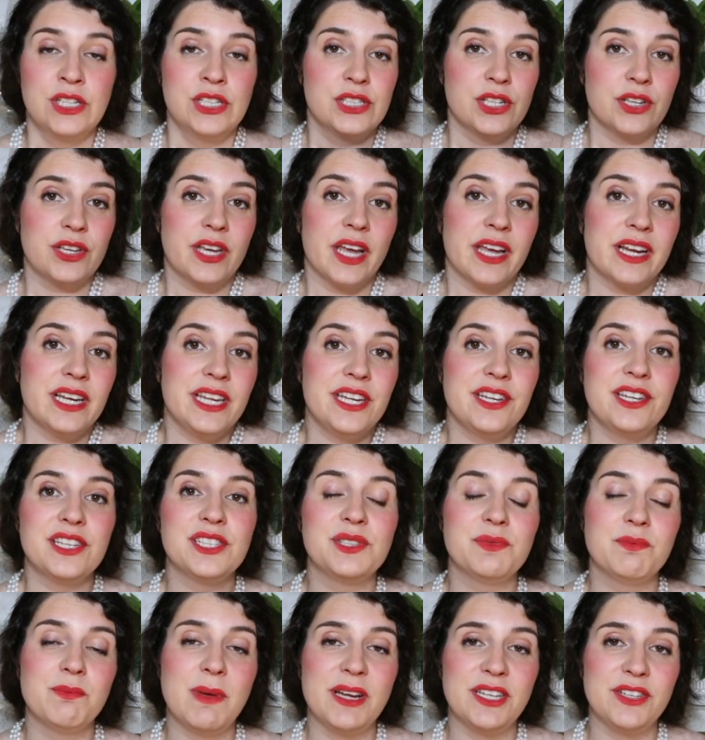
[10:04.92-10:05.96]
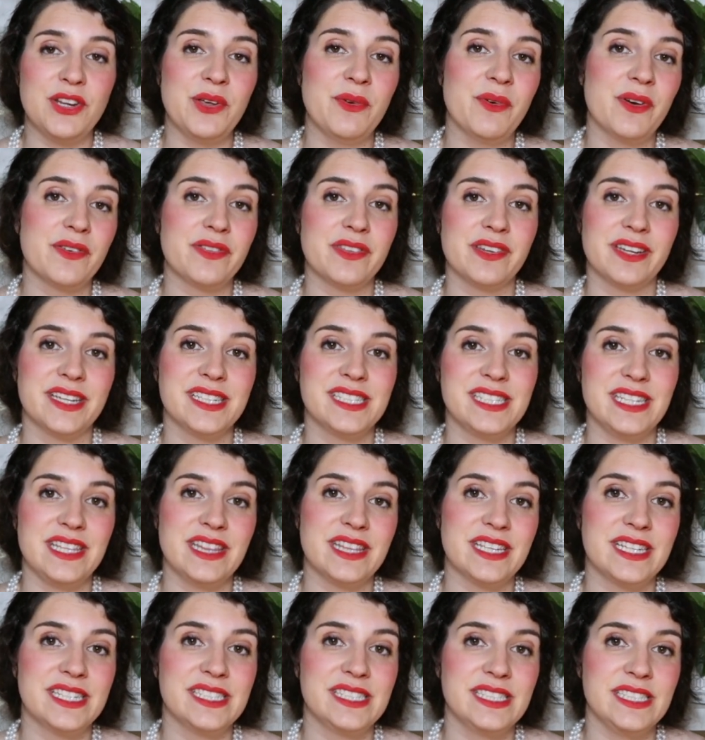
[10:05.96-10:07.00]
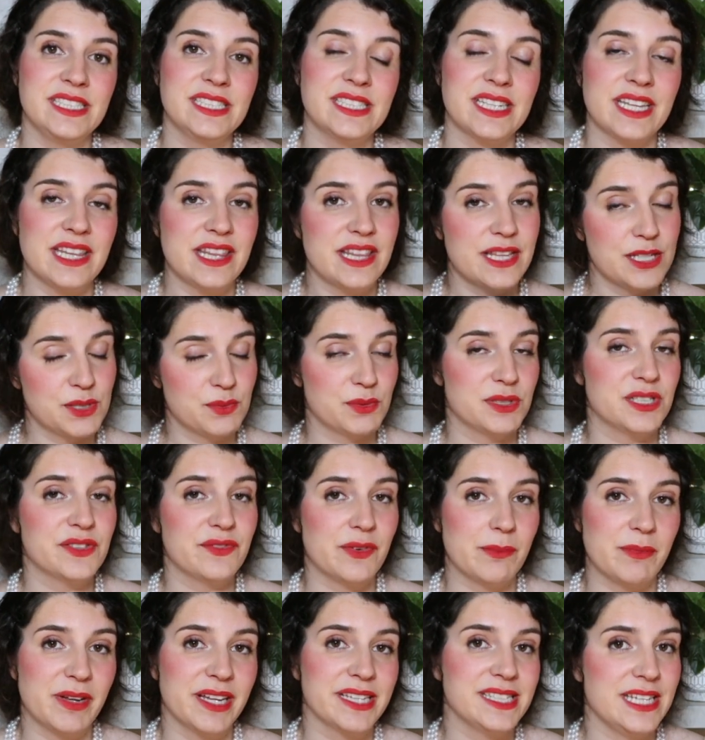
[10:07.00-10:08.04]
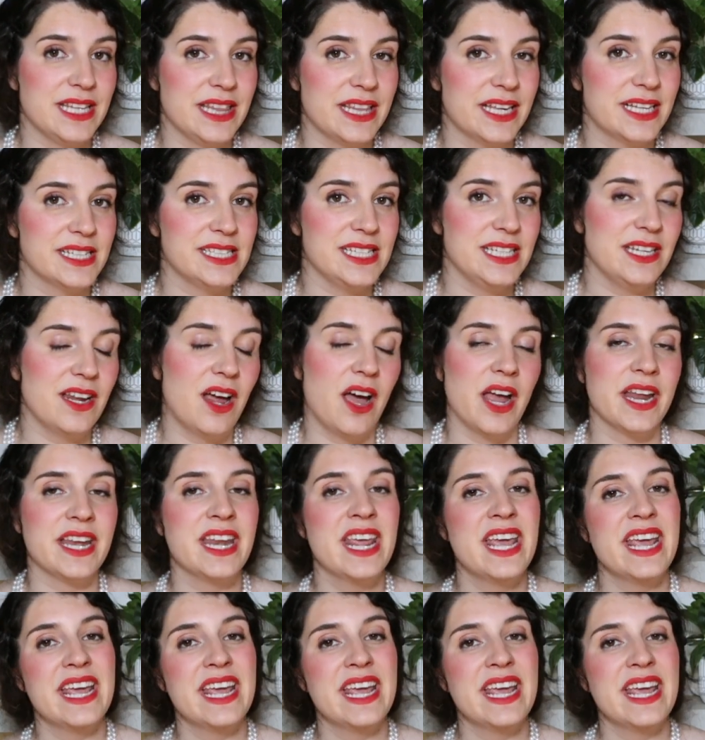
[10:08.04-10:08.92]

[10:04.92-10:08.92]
So Quaglinos' menu of the 1930s, and this one is from 1939,